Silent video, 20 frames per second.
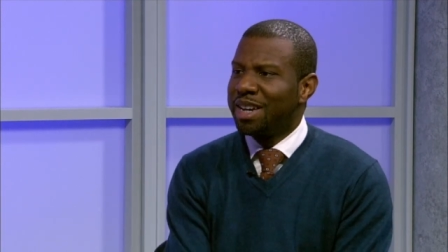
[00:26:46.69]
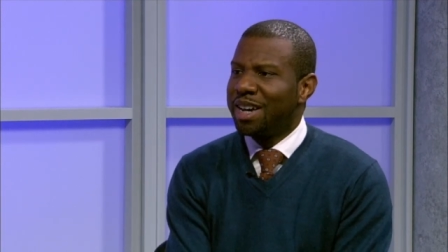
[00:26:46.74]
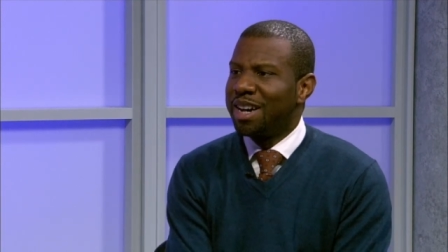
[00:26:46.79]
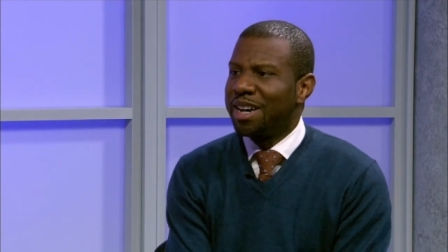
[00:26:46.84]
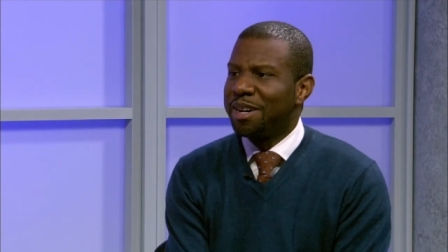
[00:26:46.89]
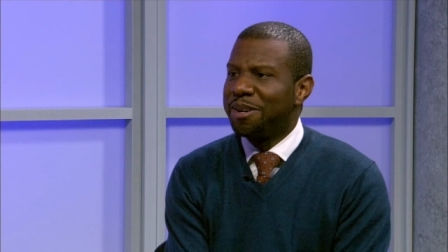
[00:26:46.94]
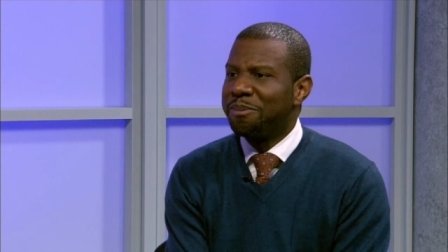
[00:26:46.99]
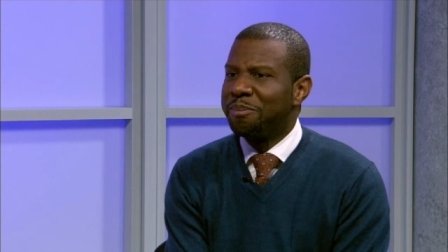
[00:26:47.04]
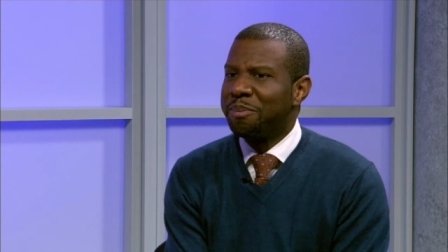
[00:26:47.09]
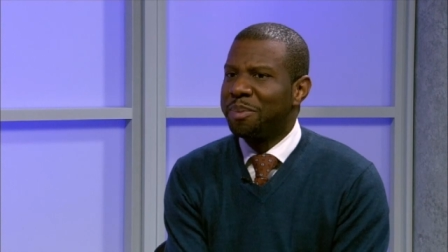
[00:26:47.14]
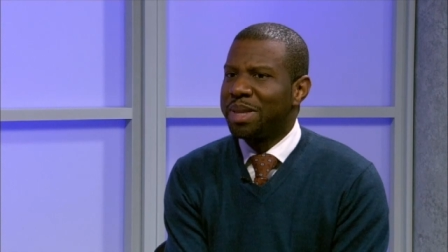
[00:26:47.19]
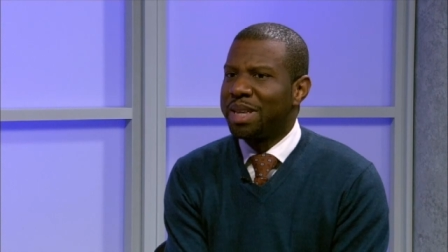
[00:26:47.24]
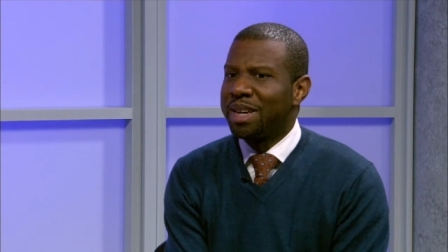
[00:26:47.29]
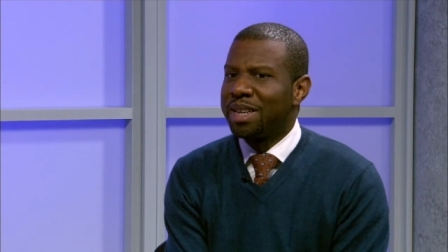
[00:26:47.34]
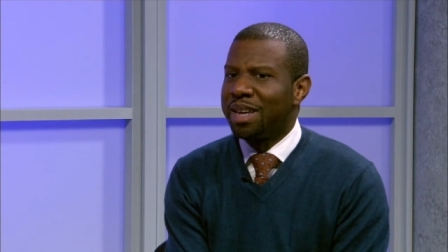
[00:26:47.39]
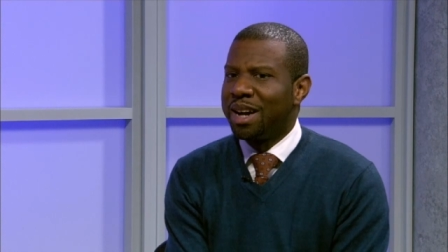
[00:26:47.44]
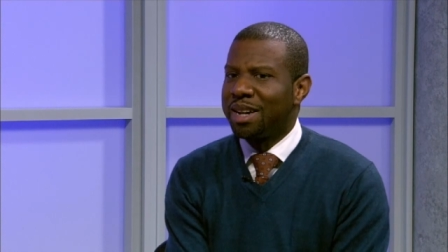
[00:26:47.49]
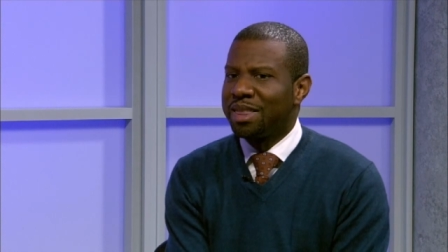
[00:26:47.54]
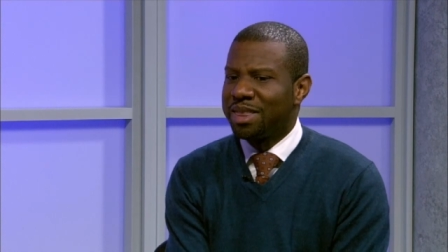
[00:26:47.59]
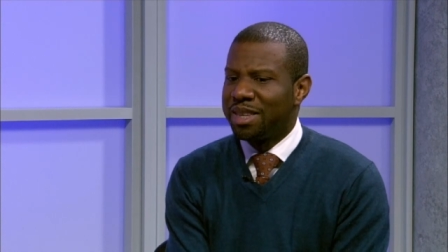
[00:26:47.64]
um, but
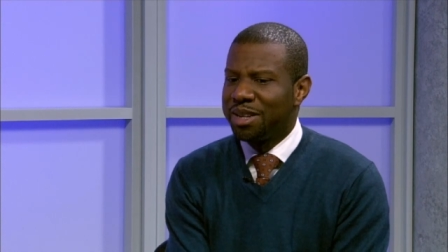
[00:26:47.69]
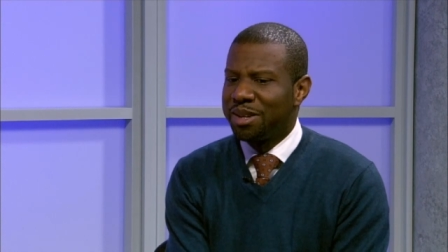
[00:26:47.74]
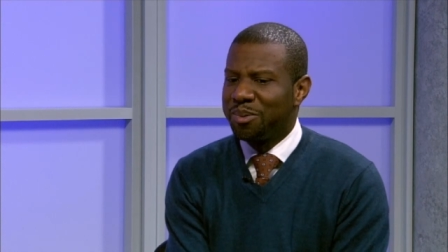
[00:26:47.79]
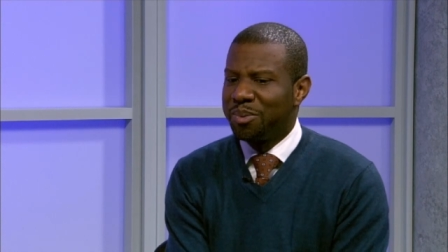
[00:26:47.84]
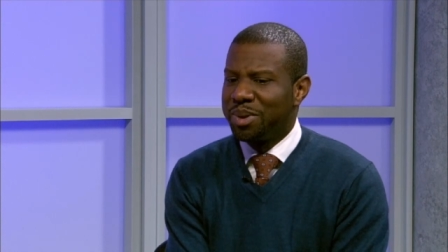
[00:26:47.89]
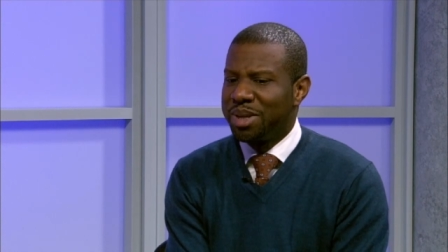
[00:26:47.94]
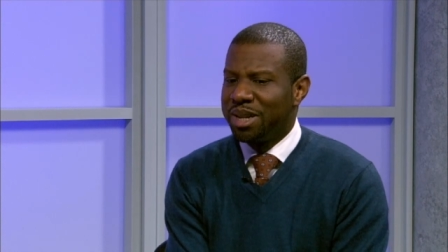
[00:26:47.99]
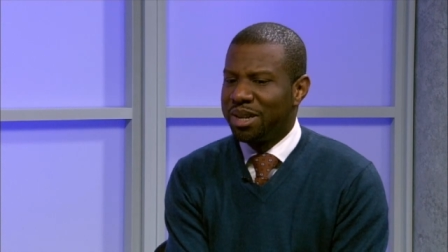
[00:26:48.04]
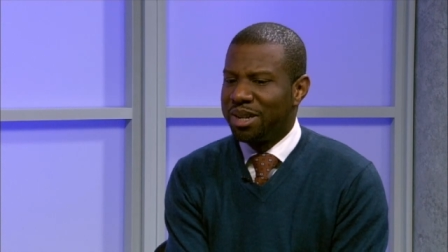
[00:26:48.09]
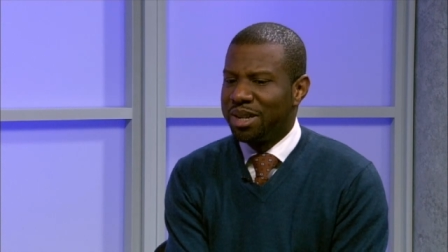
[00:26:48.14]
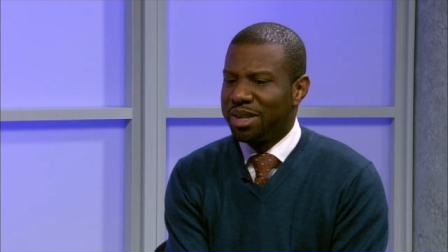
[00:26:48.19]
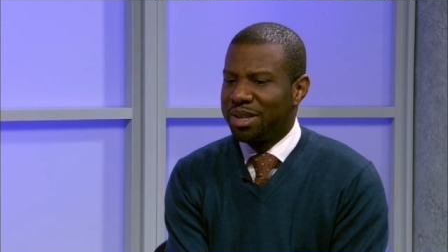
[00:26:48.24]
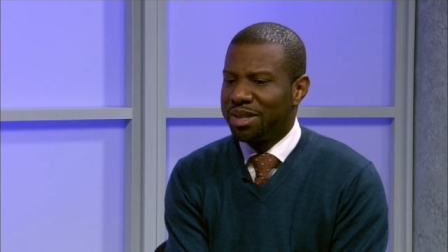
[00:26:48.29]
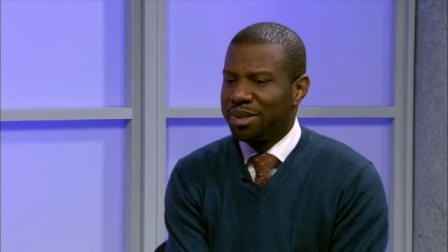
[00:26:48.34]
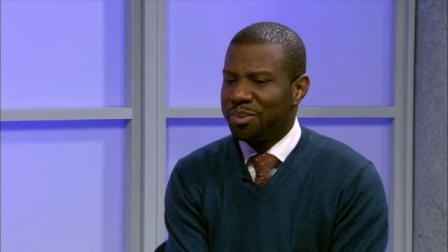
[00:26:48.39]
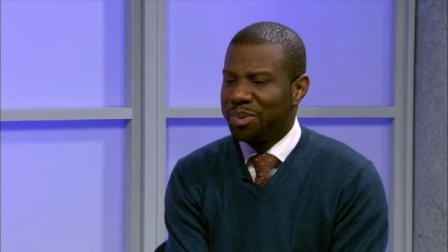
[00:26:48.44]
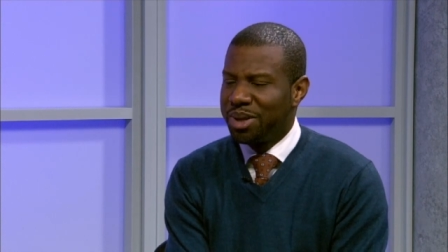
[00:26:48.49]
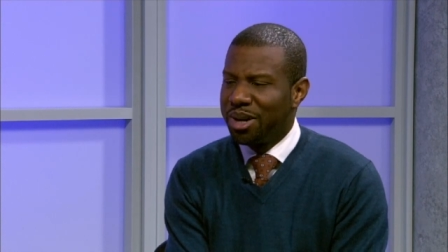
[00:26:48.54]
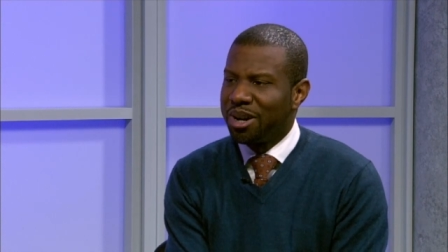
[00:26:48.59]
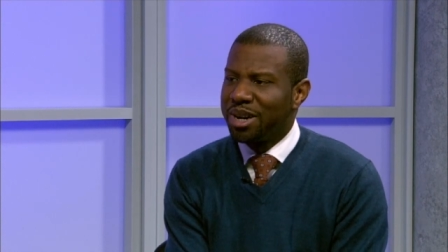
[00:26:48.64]
I, I think we
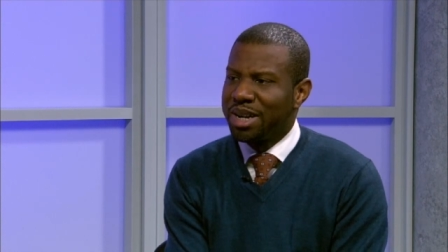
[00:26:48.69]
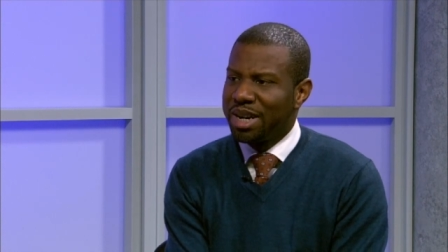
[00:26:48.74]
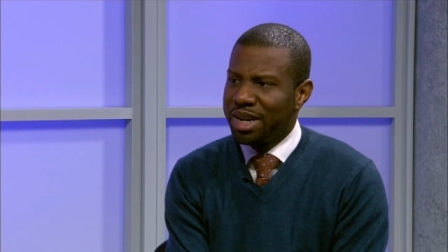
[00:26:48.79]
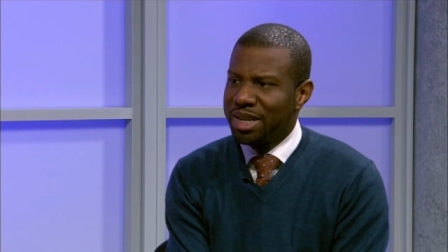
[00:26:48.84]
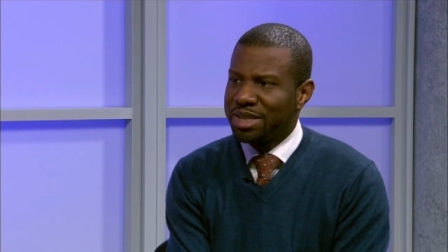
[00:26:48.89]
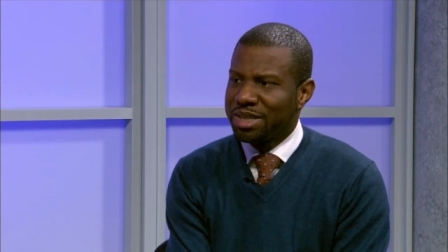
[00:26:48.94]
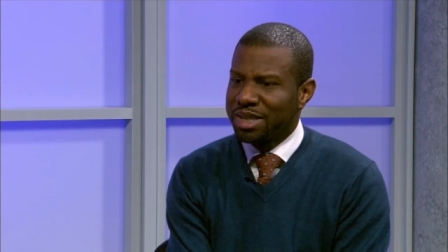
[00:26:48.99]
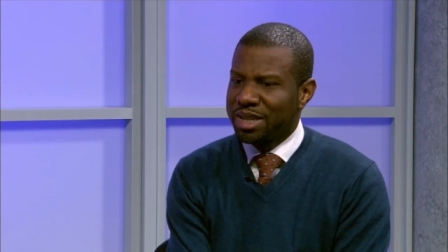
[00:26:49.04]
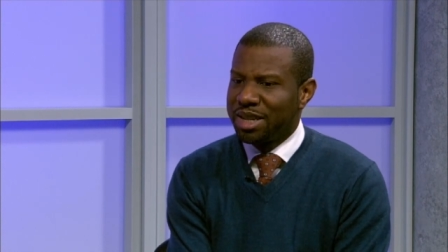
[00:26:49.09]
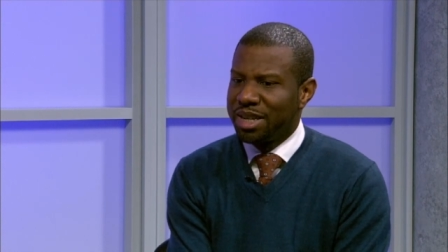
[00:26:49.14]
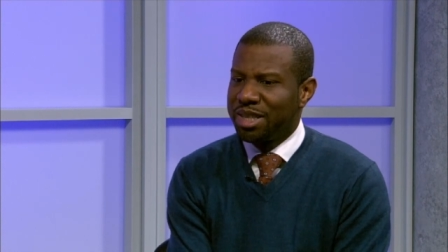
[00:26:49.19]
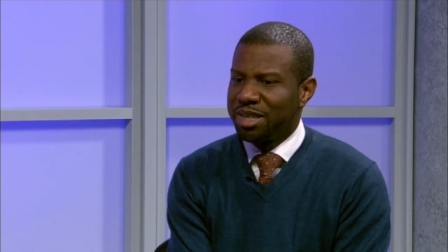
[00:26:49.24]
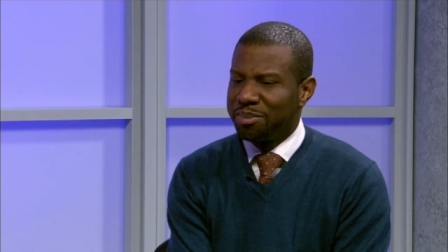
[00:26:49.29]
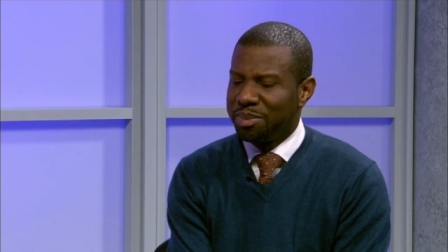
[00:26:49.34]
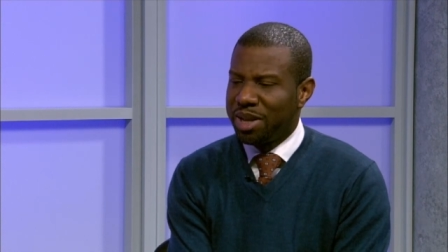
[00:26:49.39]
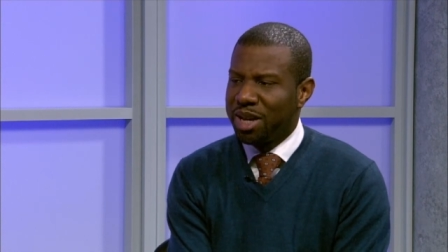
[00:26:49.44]
are we are educated.